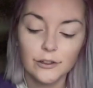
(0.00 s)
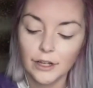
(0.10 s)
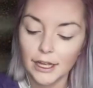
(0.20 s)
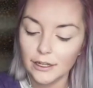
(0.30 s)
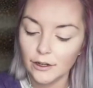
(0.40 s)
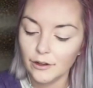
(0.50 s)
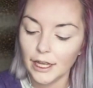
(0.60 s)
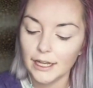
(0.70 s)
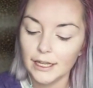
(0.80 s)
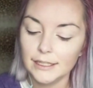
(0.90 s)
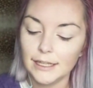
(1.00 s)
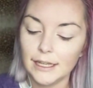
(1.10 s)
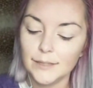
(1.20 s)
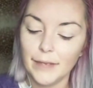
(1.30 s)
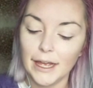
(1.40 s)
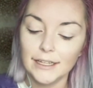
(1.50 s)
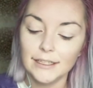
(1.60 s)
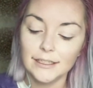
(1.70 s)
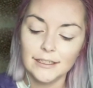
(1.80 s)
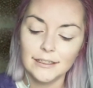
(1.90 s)
don't got it. Okay, it says
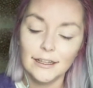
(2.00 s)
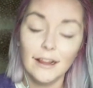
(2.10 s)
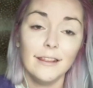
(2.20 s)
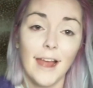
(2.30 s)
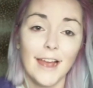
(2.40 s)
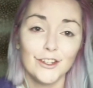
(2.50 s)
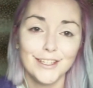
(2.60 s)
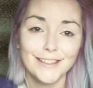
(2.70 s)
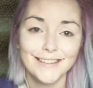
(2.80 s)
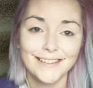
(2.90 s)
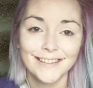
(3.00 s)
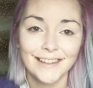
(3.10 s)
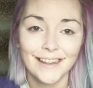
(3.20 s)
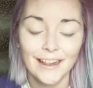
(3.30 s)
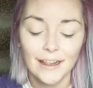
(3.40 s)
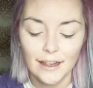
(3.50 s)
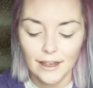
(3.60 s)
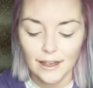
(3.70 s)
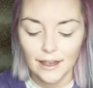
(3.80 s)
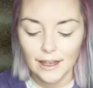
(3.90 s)
Baddington Lashes.
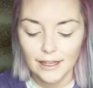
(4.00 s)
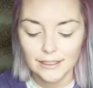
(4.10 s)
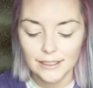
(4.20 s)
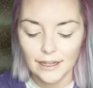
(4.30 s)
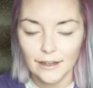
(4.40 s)
And